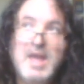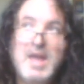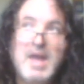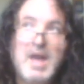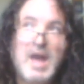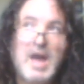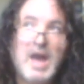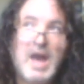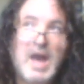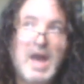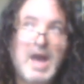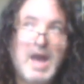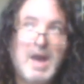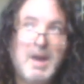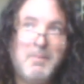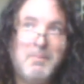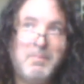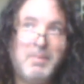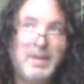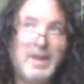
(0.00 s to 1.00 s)
Uh,
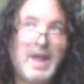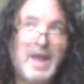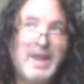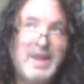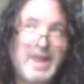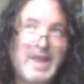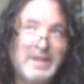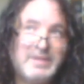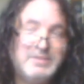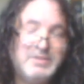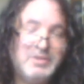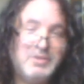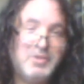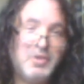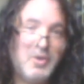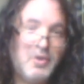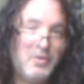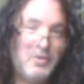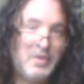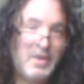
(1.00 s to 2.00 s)
but I'd actually
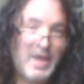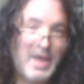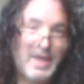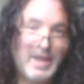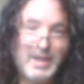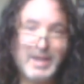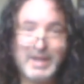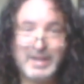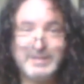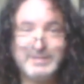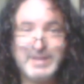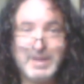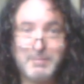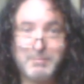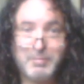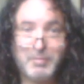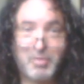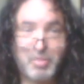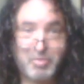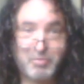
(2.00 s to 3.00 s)
turn that example and
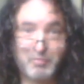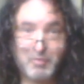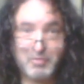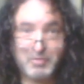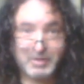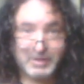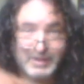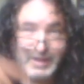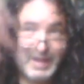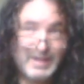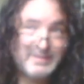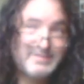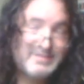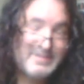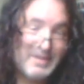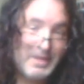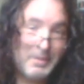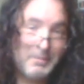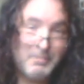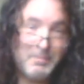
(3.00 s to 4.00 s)
throw it against
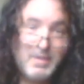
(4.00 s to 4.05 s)
them